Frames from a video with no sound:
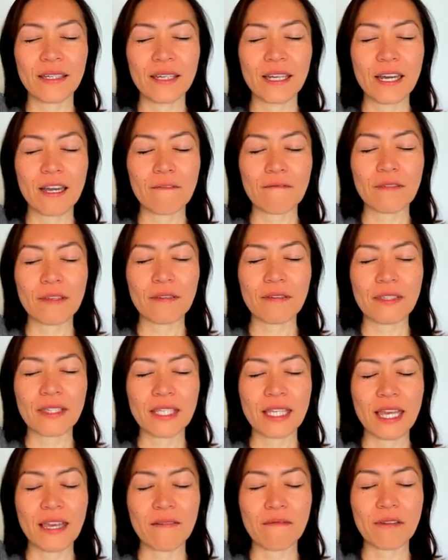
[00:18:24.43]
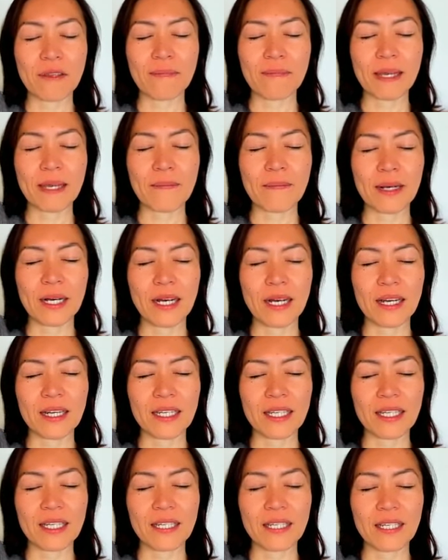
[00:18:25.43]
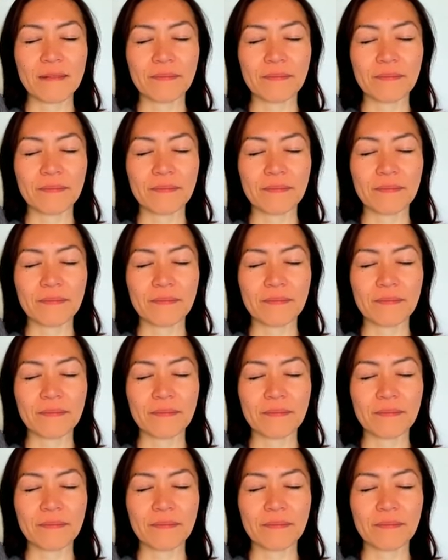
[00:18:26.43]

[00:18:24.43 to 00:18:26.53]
I feel safe in my body.